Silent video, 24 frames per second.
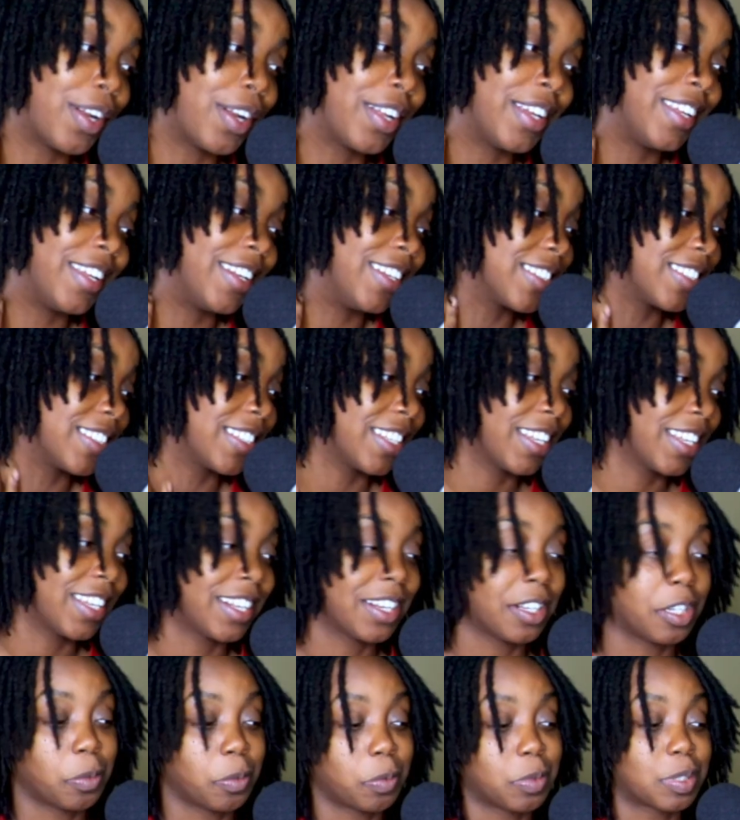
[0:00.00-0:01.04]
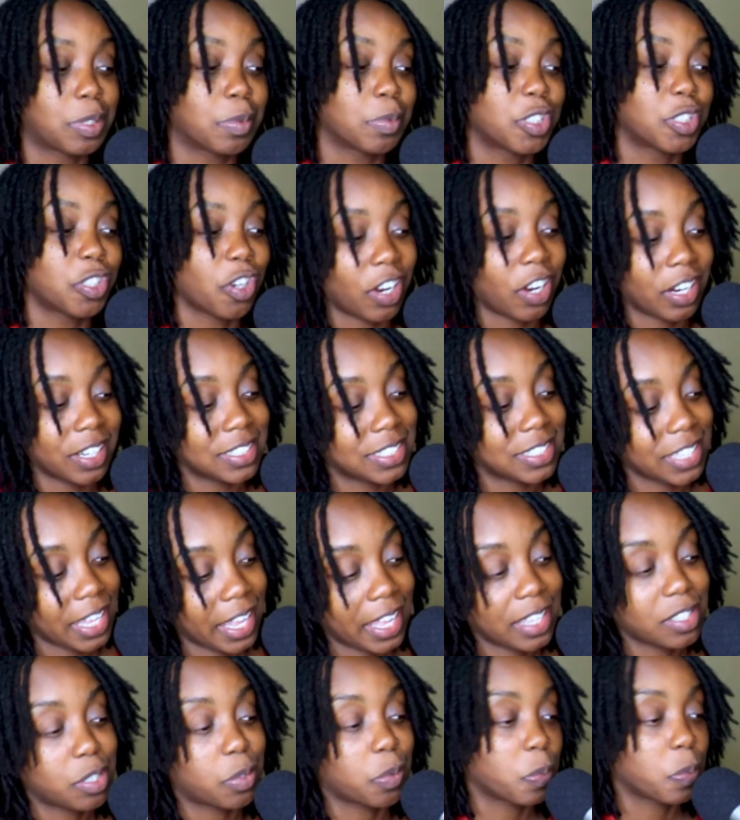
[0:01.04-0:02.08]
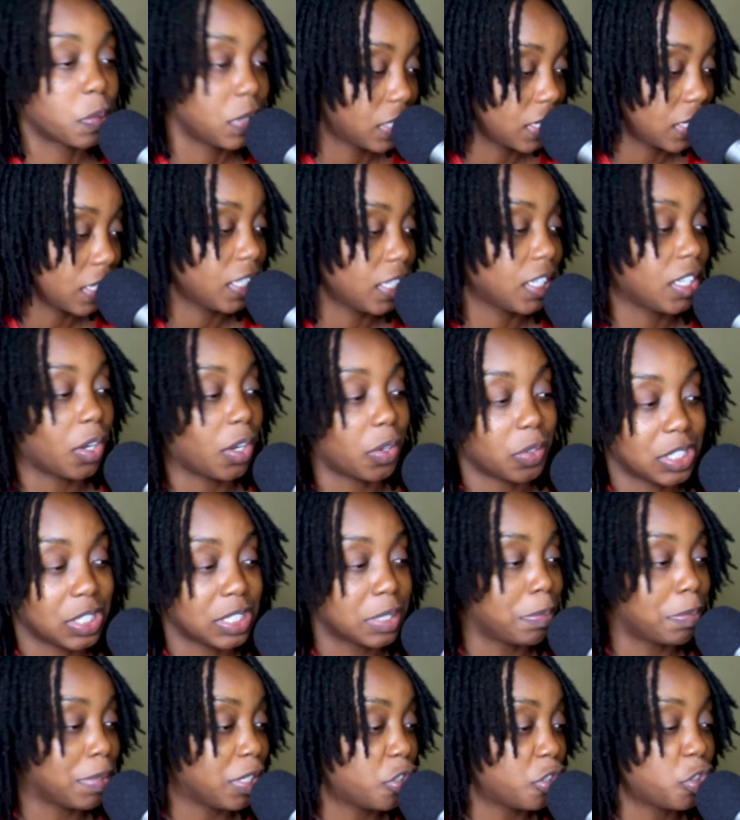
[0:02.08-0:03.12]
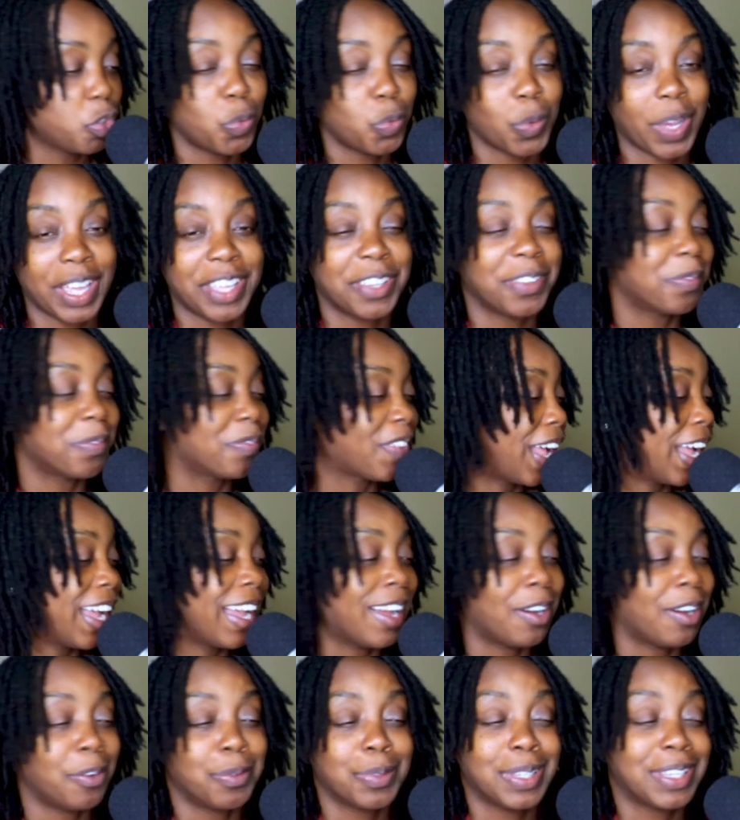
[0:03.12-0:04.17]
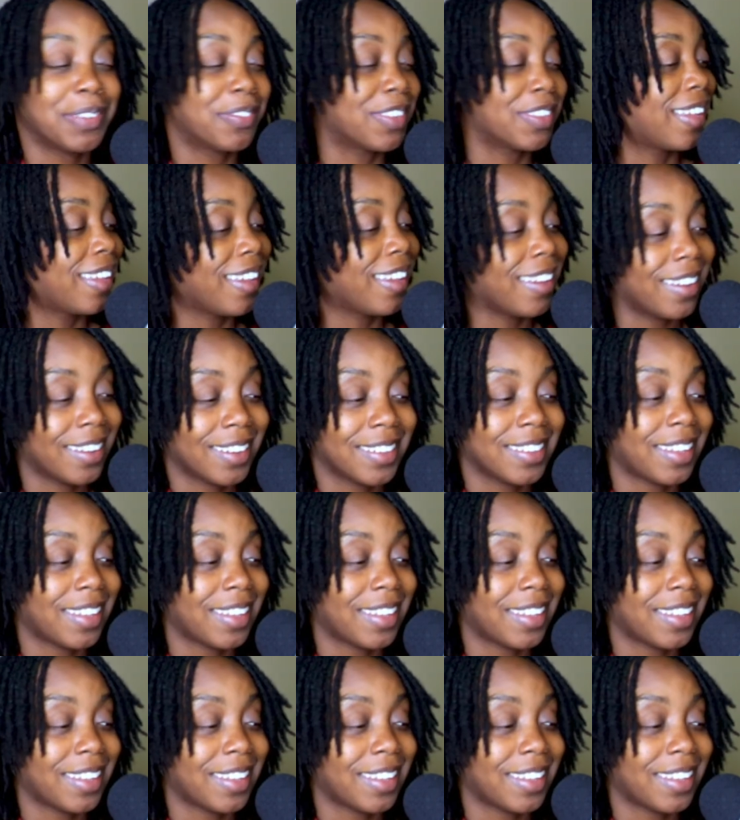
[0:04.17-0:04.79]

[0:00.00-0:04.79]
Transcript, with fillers: And it said that it was some shark attacks recently on this beach. You ain't, I don't give a care.